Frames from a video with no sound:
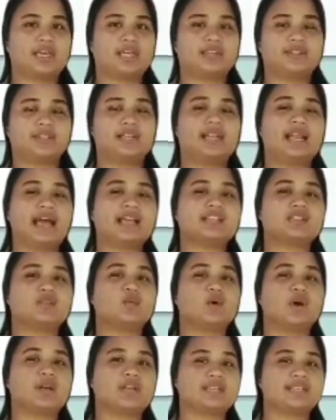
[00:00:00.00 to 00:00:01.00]
The last
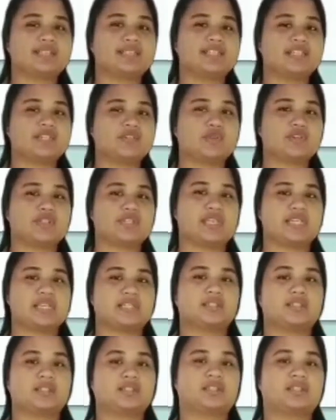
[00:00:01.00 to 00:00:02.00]
one is new
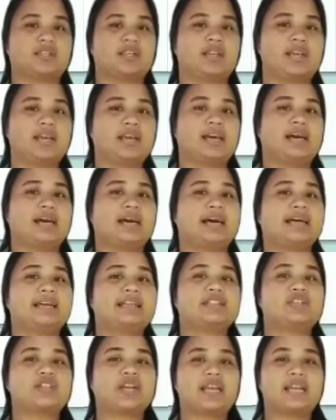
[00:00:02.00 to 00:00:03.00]
skill.
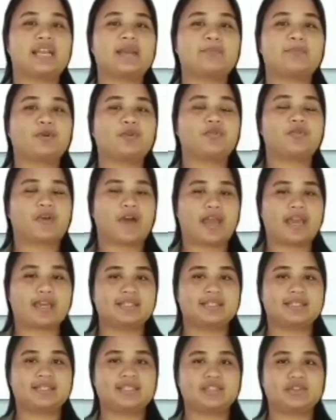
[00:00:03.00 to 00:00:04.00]
Training
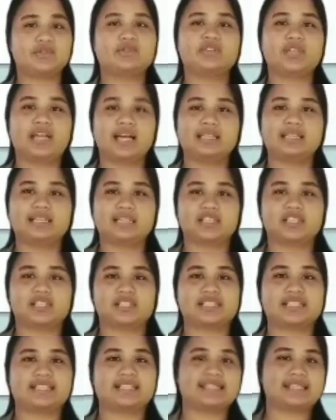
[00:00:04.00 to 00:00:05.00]
provides new knowledge
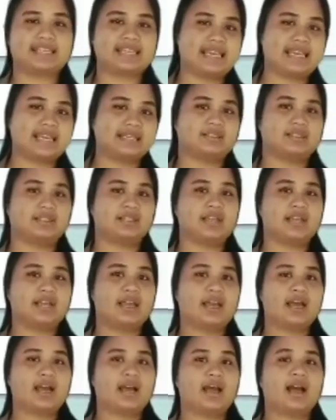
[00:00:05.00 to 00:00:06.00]
and skill
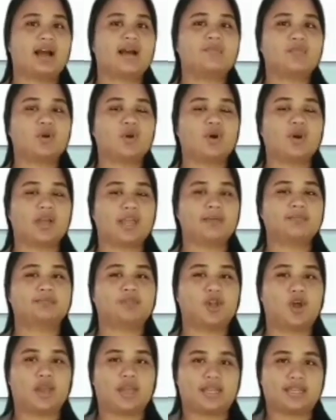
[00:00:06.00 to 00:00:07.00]
among
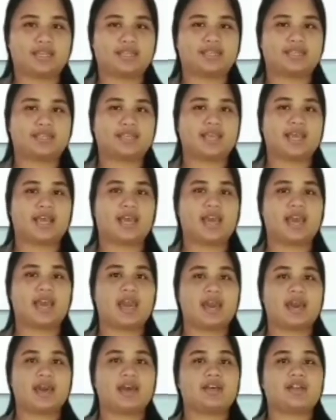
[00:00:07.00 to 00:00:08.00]
employees.
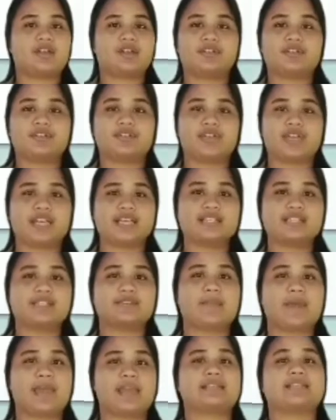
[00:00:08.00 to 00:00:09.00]
This
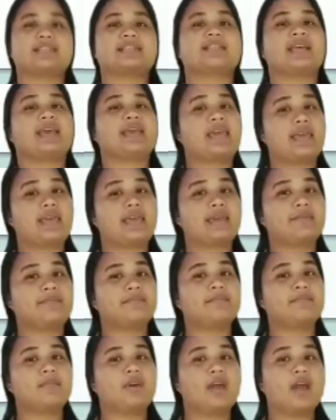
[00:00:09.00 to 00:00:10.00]
makes
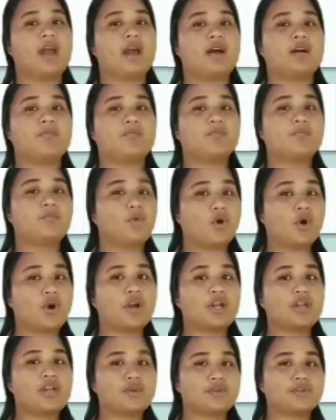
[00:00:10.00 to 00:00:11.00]
him more
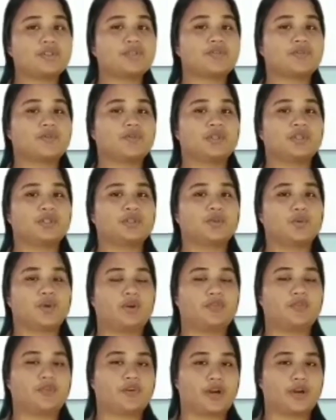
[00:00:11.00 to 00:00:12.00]
useful to a
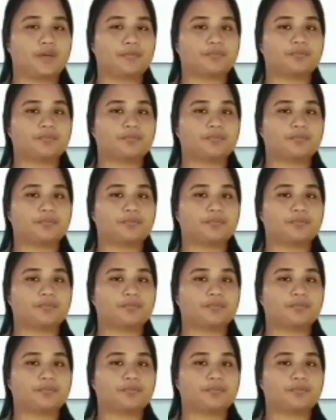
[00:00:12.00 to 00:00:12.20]
firm.